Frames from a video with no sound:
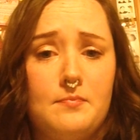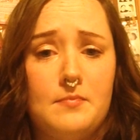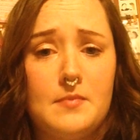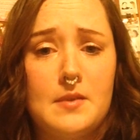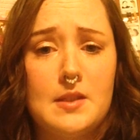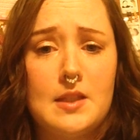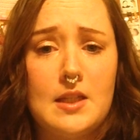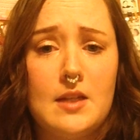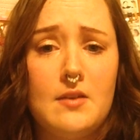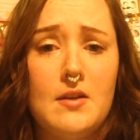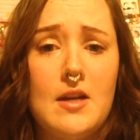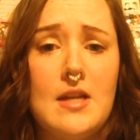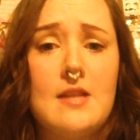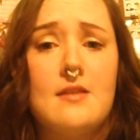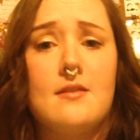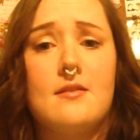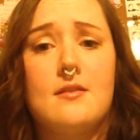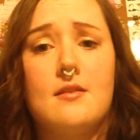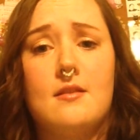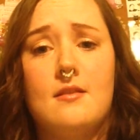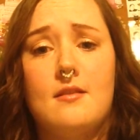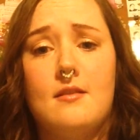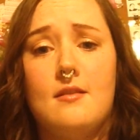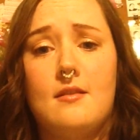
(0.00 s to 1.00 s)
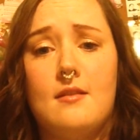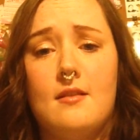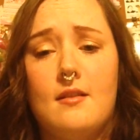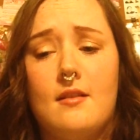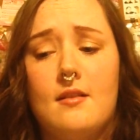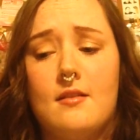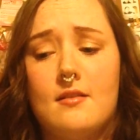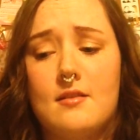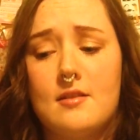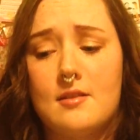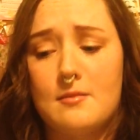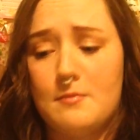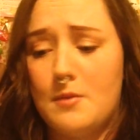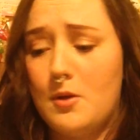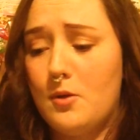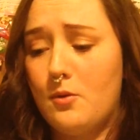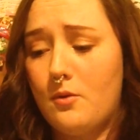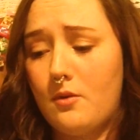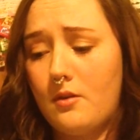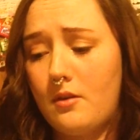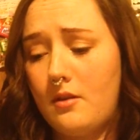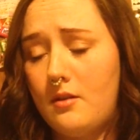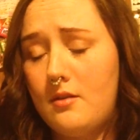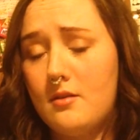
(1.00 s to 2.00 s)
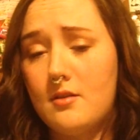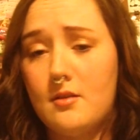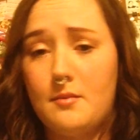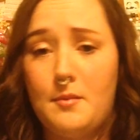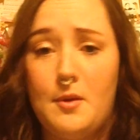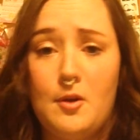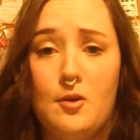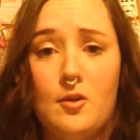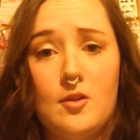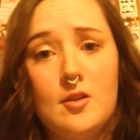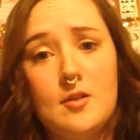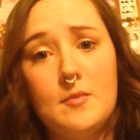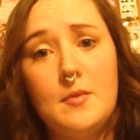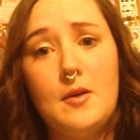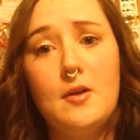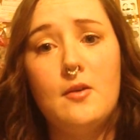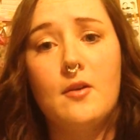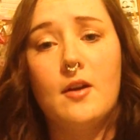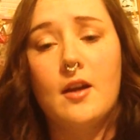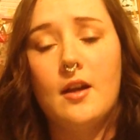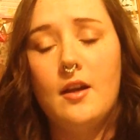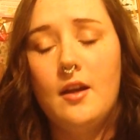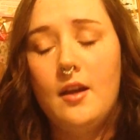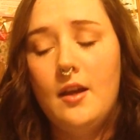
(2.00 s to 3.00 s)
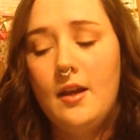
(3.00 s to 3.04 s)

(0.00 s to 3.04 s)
cigarettes and smoke and smoke and smoke.